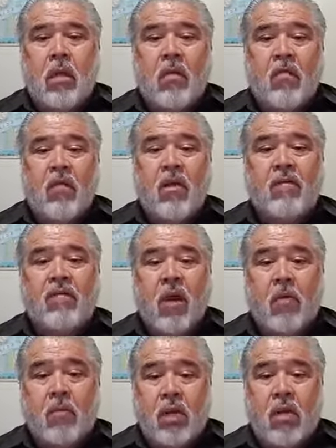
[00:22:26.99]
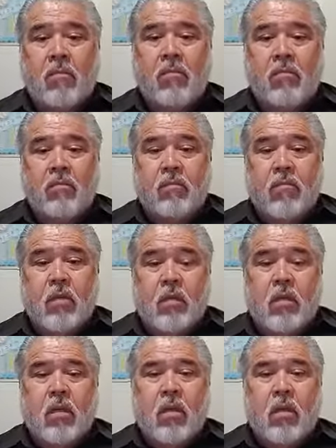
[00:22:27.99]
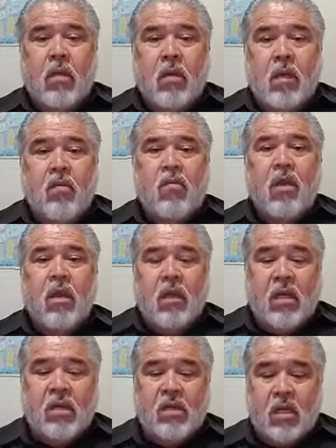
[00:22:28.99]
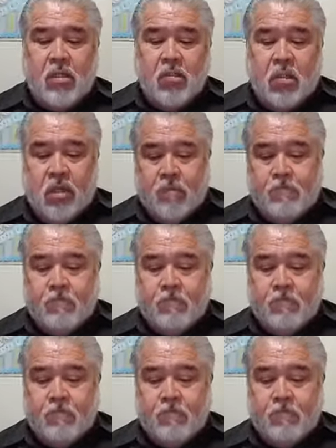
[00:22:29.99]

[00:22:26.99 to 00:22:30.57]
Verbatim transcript: If we are following Him, if we are listening to Him.